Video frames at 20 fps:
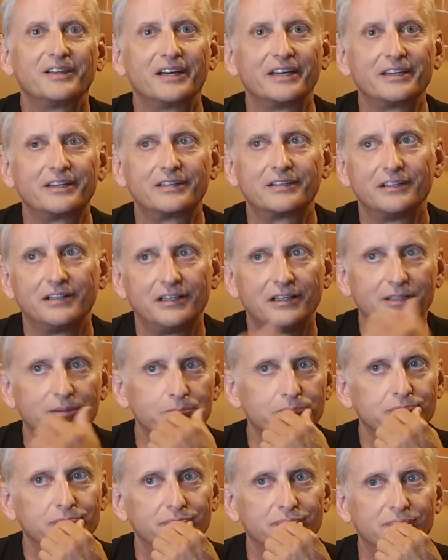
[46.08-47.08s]
like
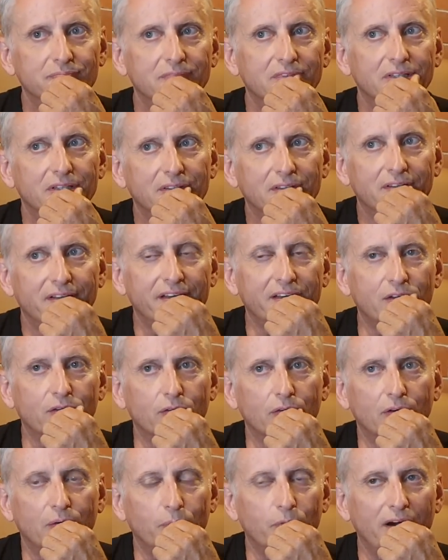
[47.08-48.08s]
um, like a,
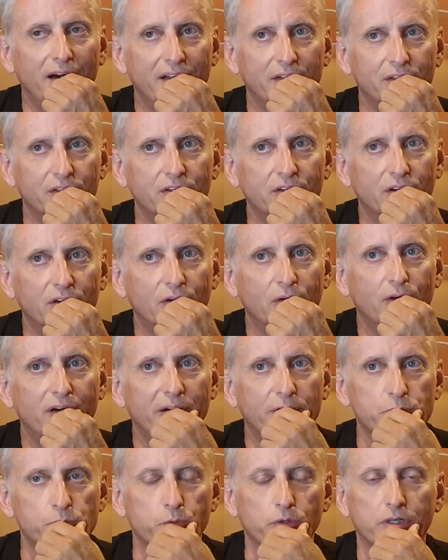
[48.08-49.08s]
a, while ago, I
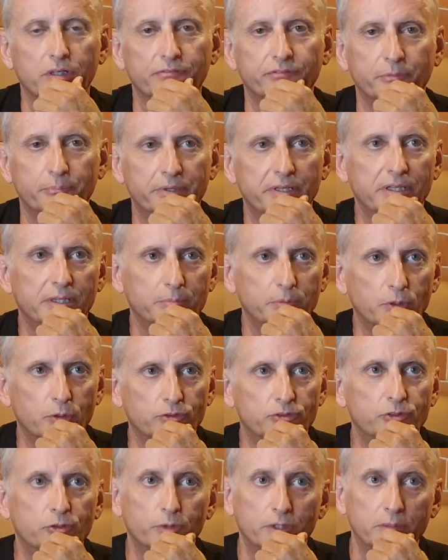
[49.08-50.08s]
was working for Pitney
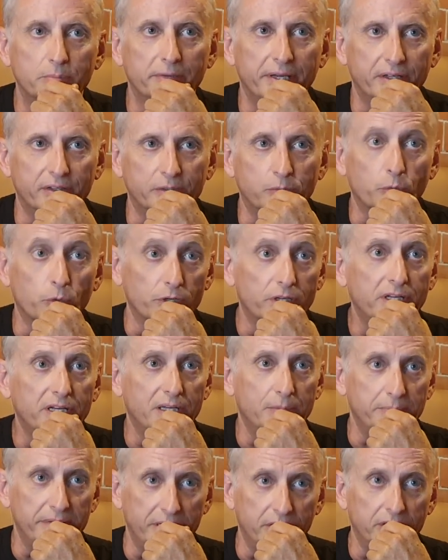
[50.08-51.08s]
Bowes doing mailing, working
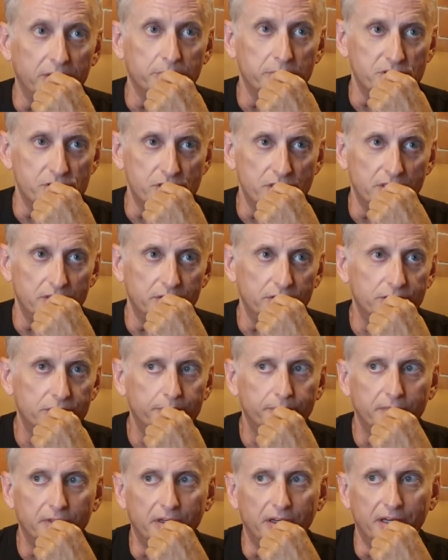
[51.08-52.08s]
on mailing machines,
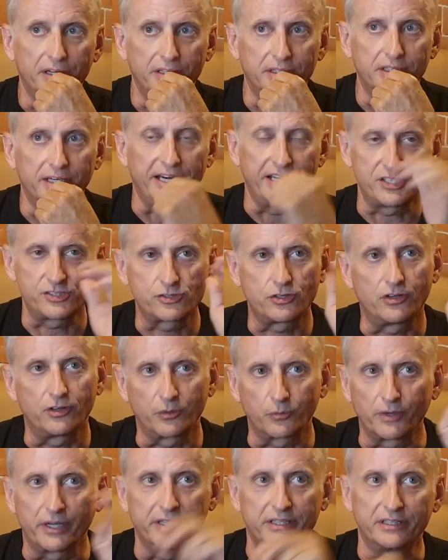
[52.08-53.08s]
mm-hmm. and I saw the
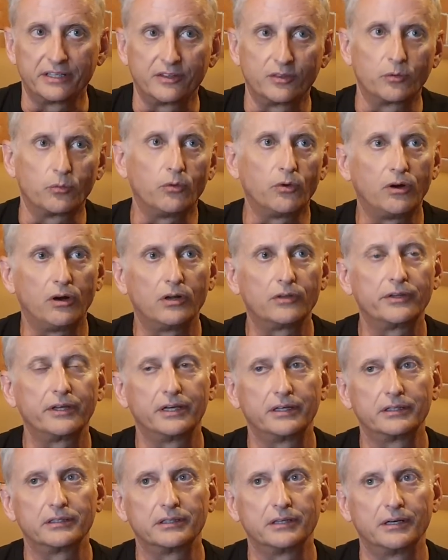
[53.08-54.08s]
writing on the wall
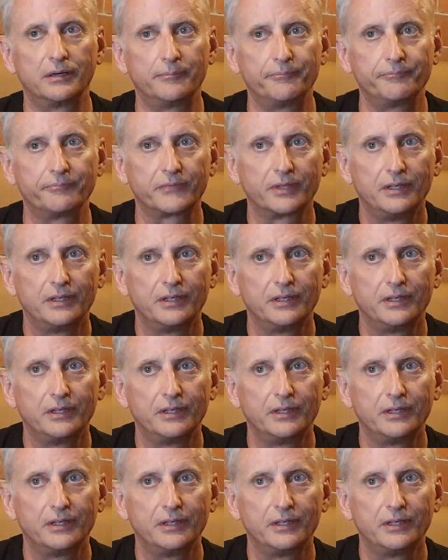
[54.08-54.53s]
that um,